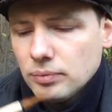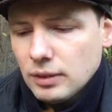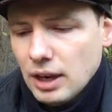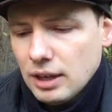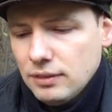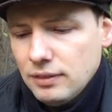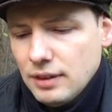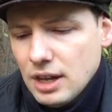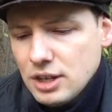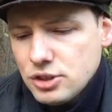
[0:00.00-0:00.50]

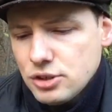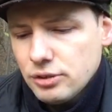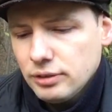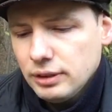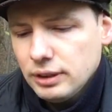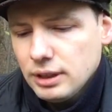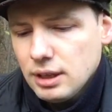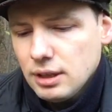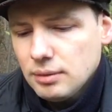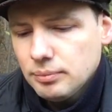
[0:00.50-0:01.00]
And
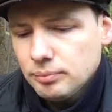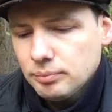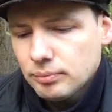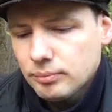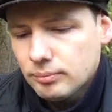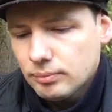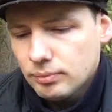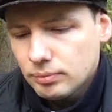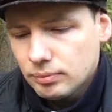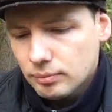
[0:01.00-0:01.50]
naturally,
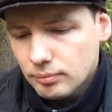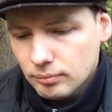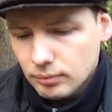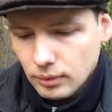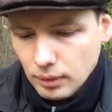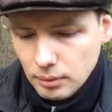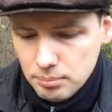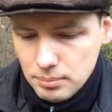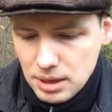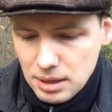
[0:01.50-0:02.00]

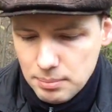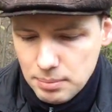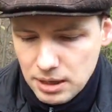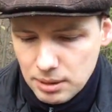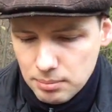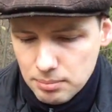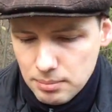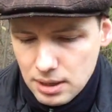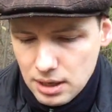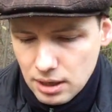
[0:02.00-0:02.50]
me
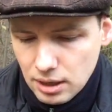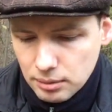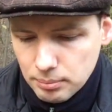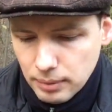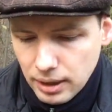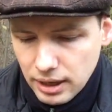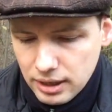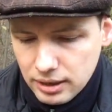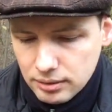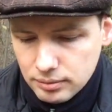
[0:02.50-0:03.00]
being me and
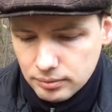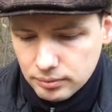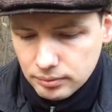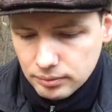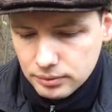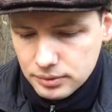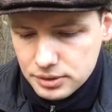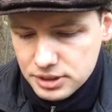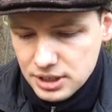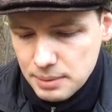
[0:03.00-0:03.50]
my
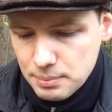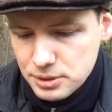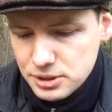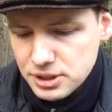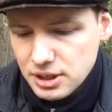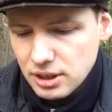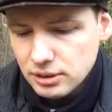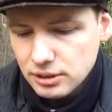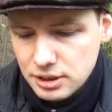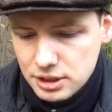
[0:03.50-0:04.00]
Cyprus
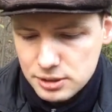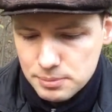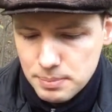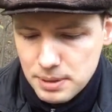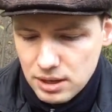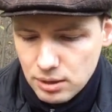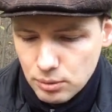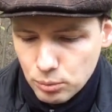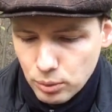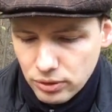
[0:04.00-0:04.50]
colleagues
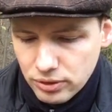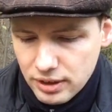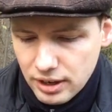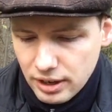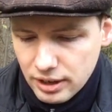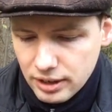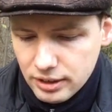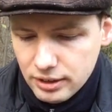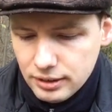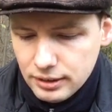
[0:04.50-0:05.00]
being what they
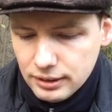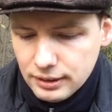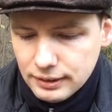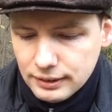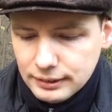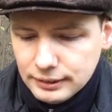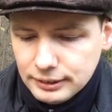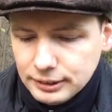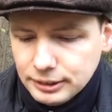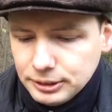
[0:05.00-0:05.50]
are,
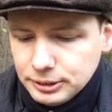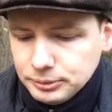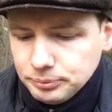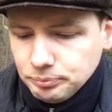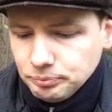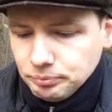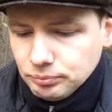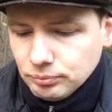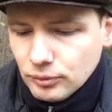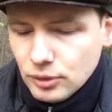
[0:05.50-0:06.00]

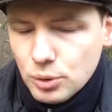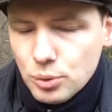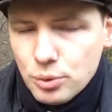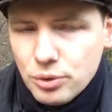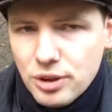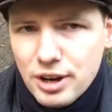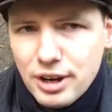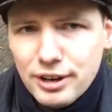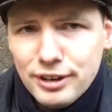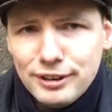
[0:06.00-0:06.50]
who
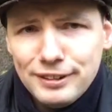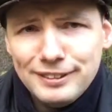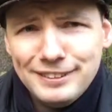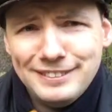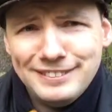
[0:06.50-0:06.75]
they are,